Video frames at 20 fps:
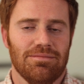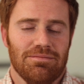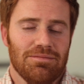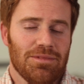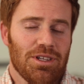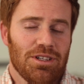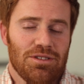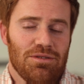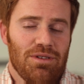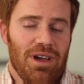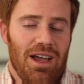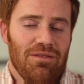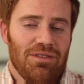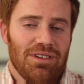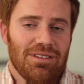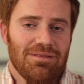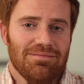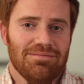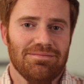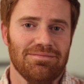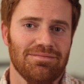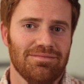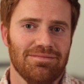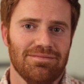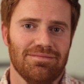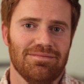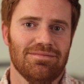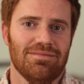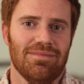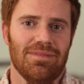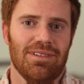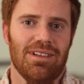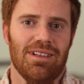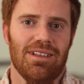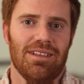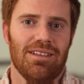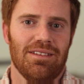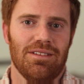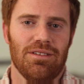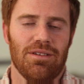because you haven't.
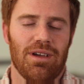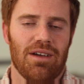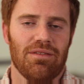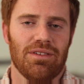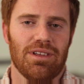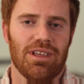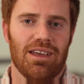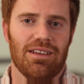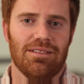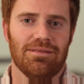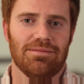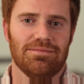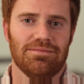You haven't yet.